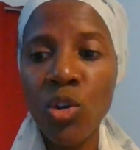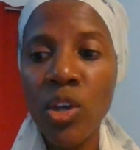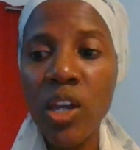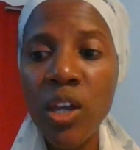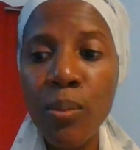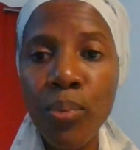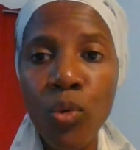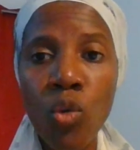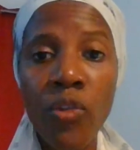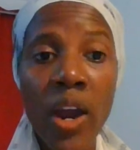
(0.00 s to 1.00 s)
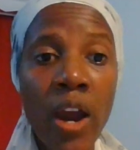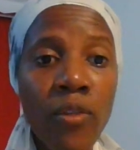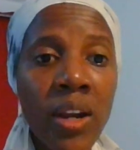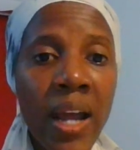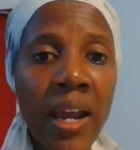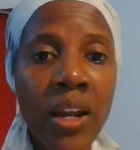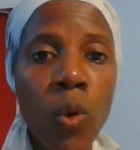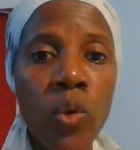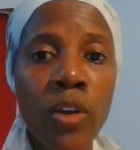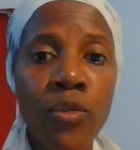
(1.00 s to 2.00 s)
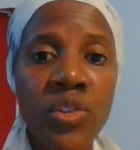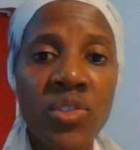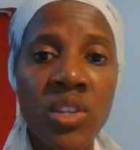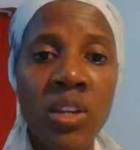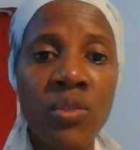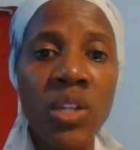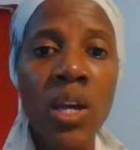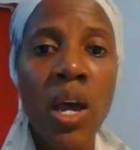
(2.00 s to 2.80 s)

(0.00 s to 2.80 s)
to improve every light that we have received,